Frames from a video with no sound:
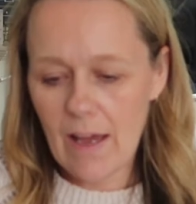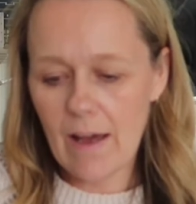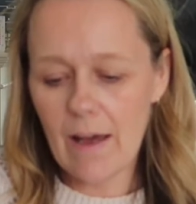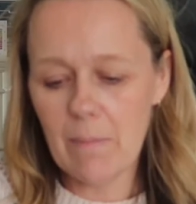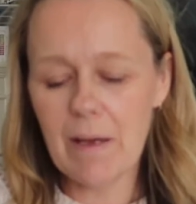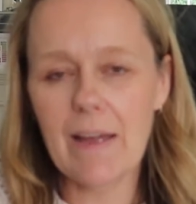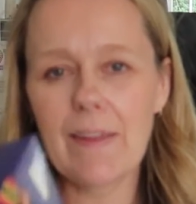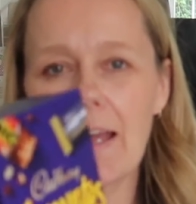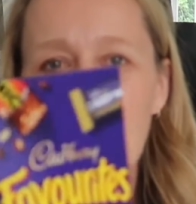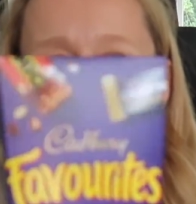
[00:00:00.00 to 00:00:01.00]
and
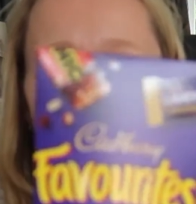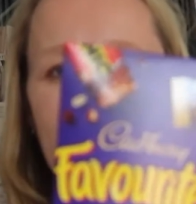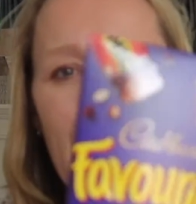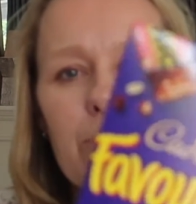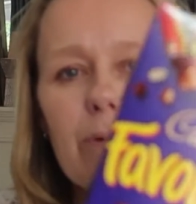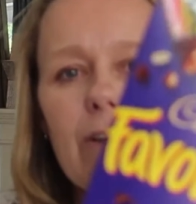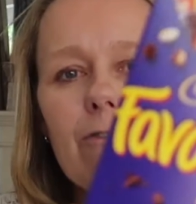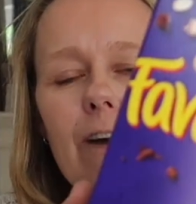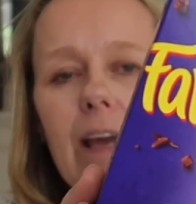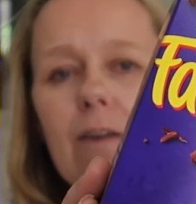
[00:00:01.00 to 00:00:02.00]
they are these Cadbury
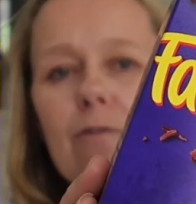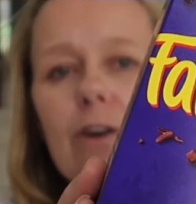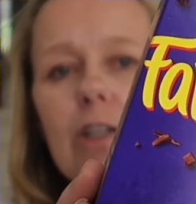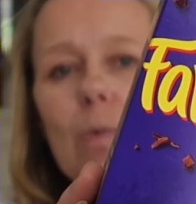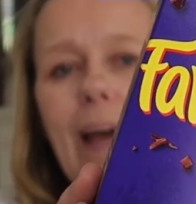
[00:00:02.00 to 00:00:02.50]
favourites.